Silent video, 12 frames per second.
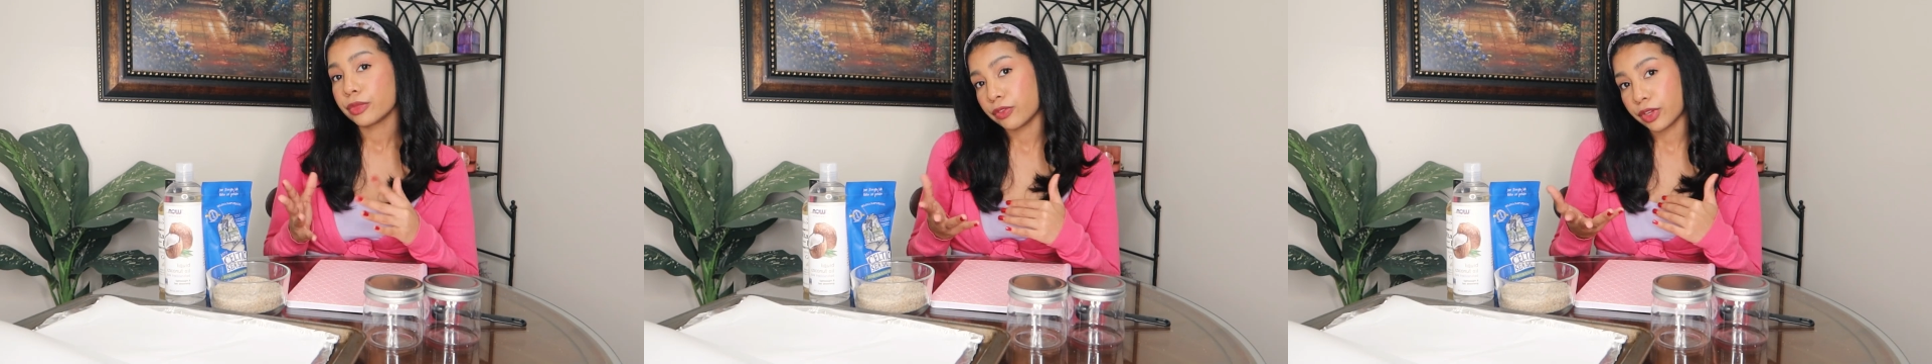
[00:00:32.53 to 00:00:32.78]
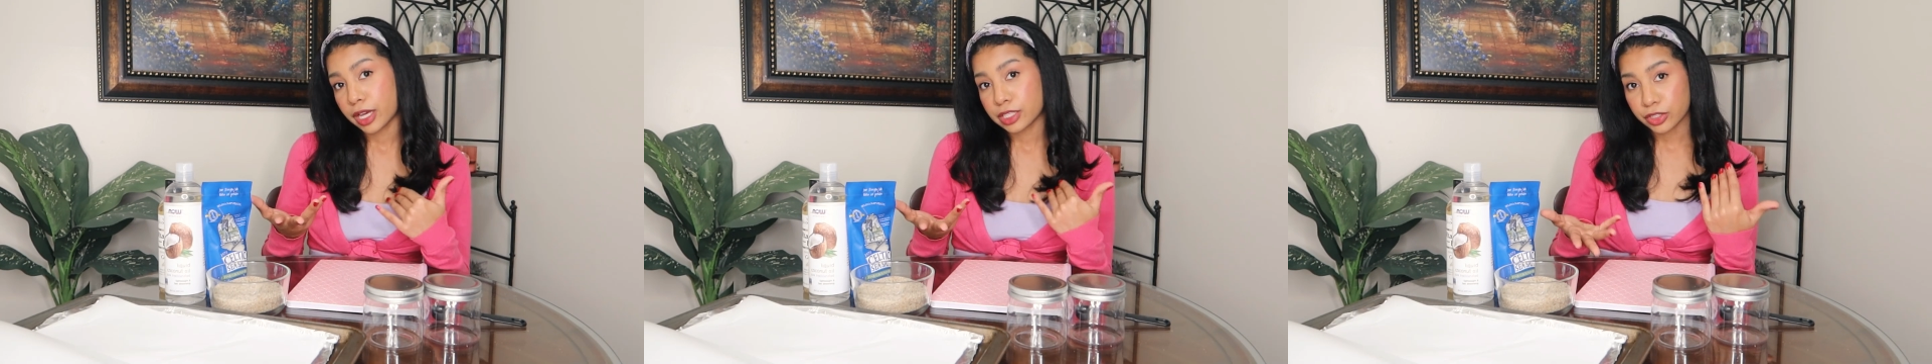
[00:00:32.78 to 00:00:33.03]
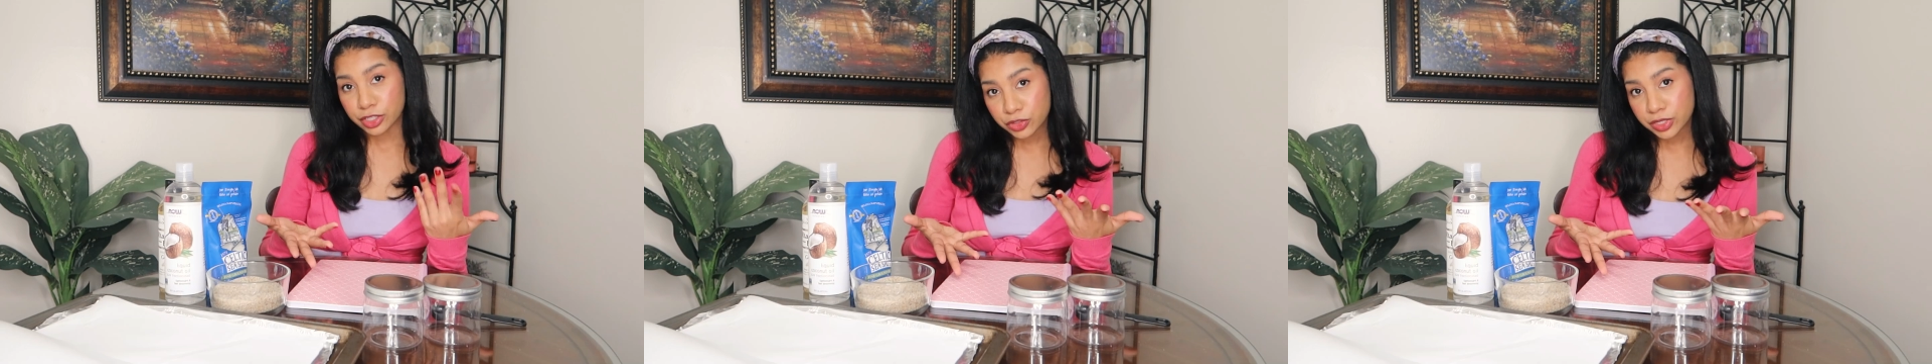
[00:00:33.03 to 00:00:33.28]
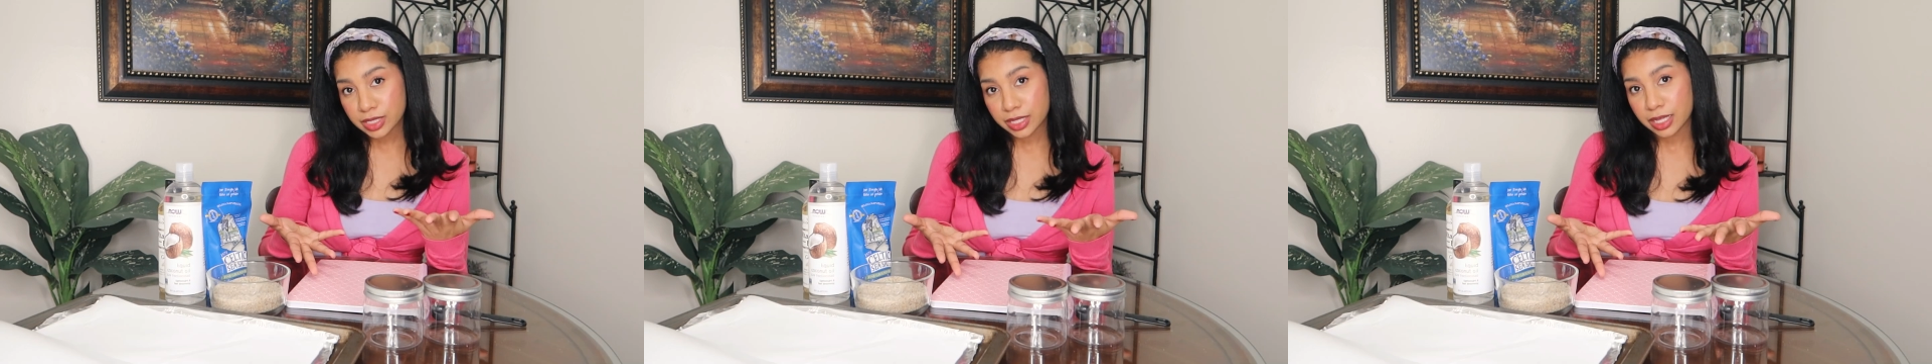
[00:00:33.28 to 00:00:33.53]
If you guys are
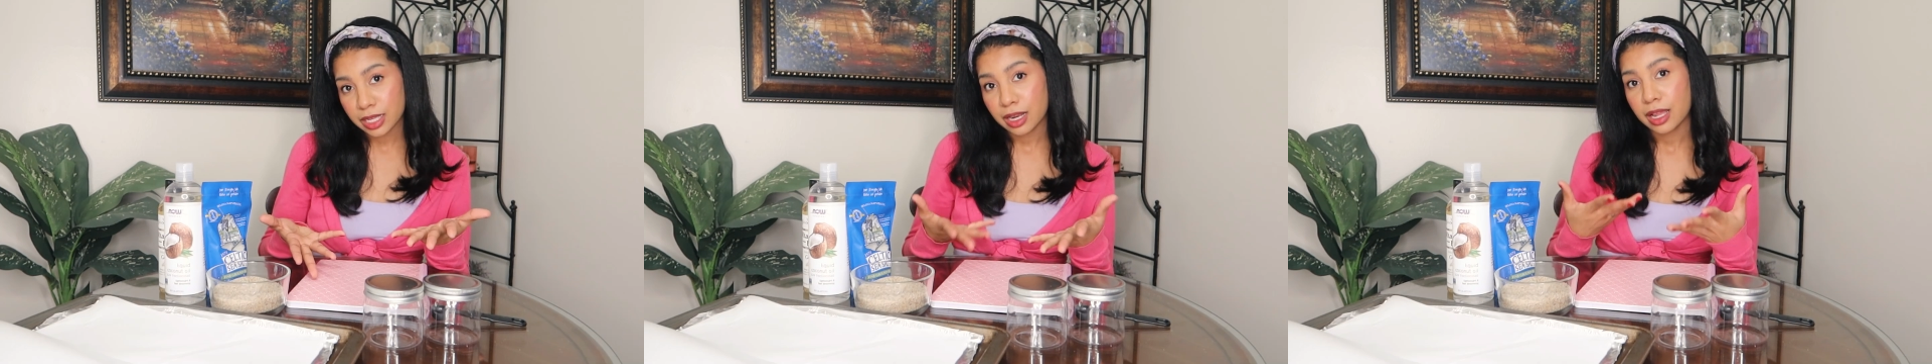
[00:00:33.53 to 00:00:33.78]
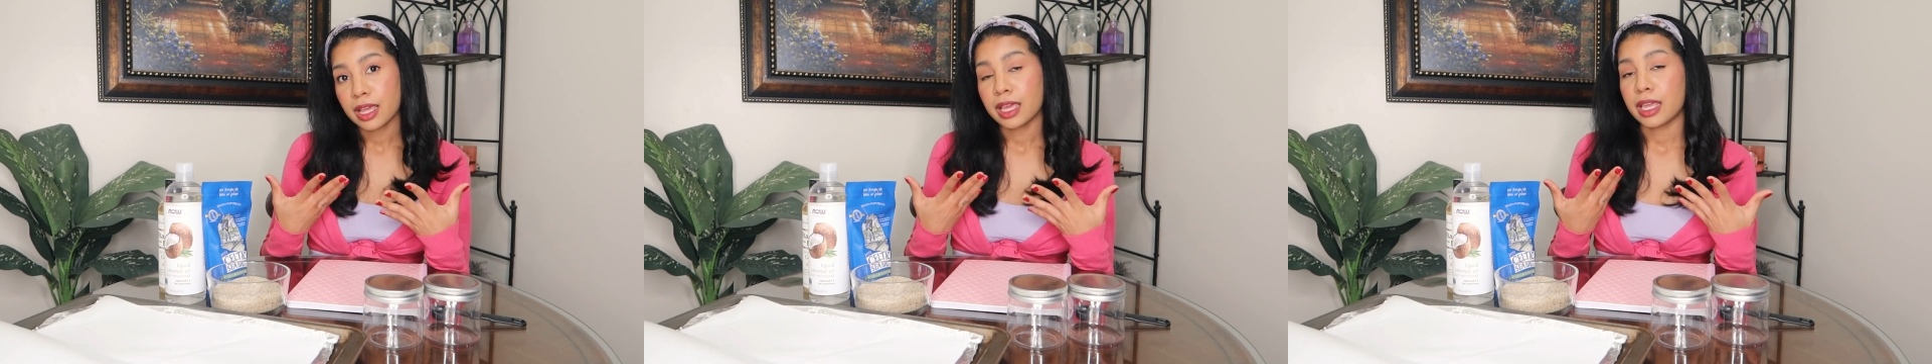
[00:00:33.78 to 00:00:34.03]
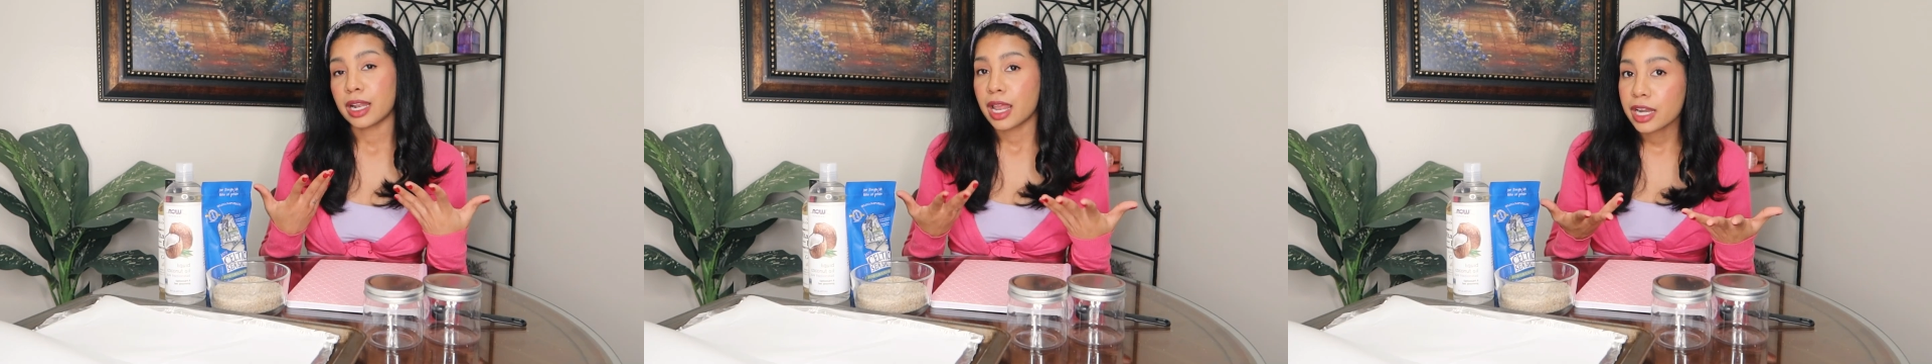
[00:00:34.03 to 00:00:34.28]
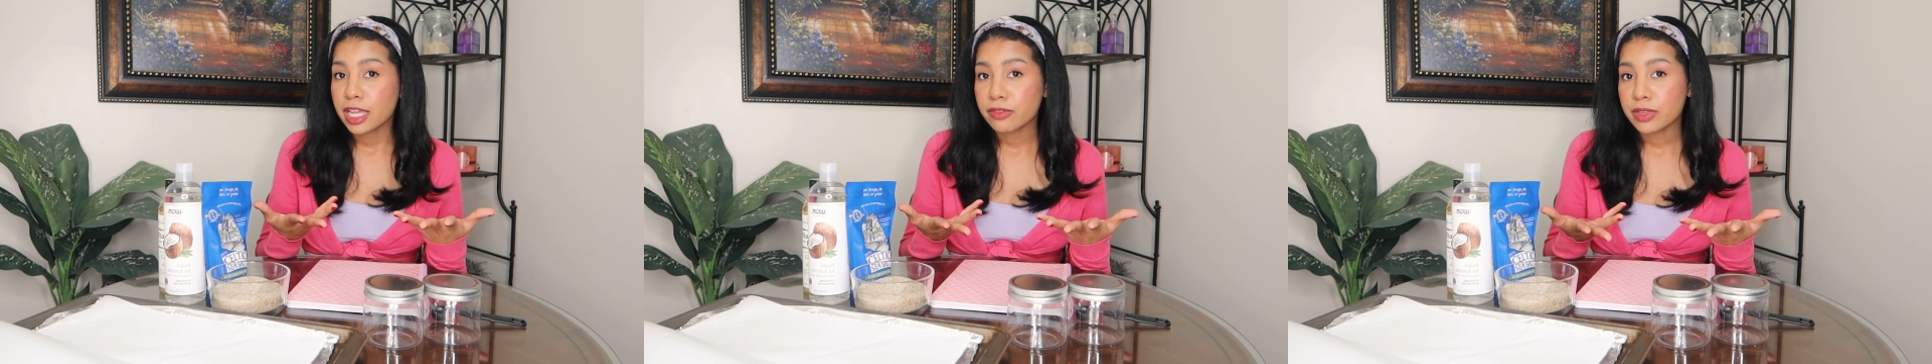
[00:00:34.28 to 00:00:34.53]
interested in
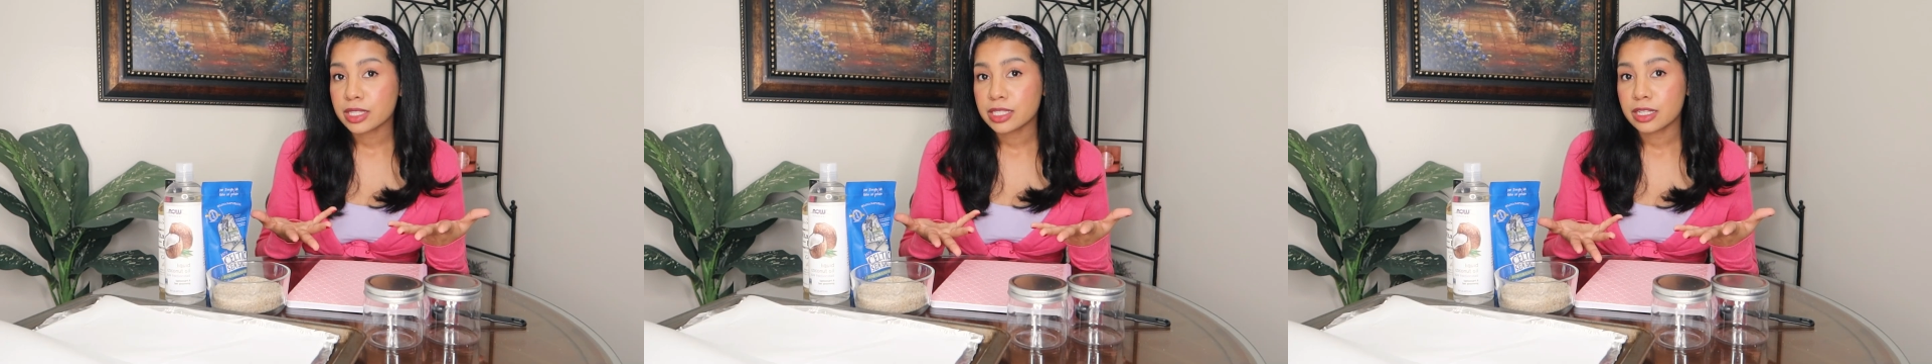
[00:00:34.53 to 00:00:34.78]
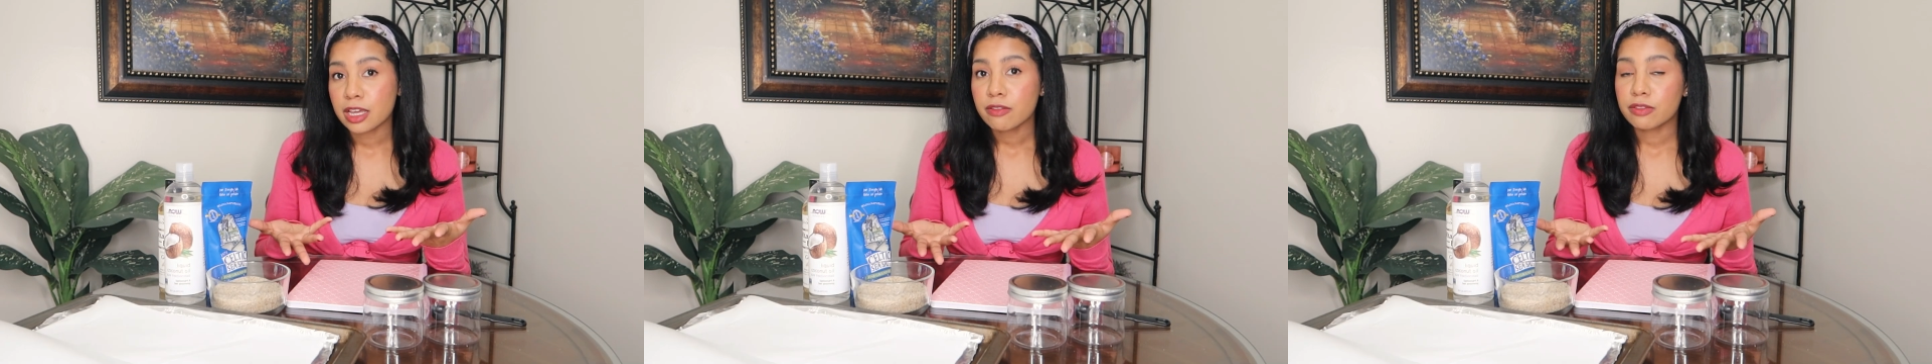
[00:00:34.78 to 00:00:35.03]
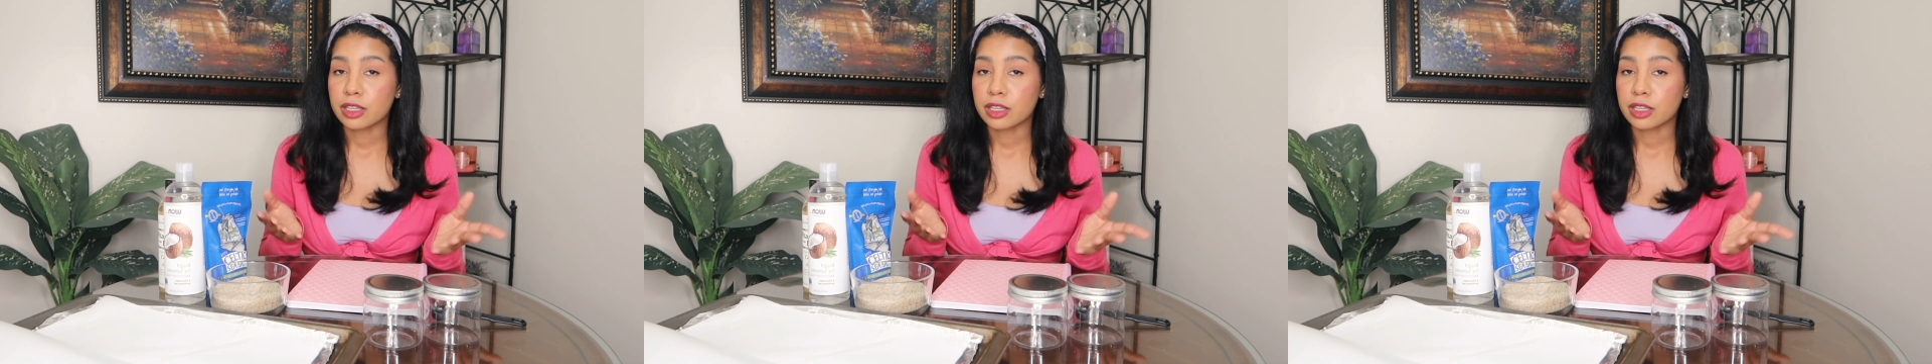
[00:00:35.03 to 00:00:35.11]
any of that stuff,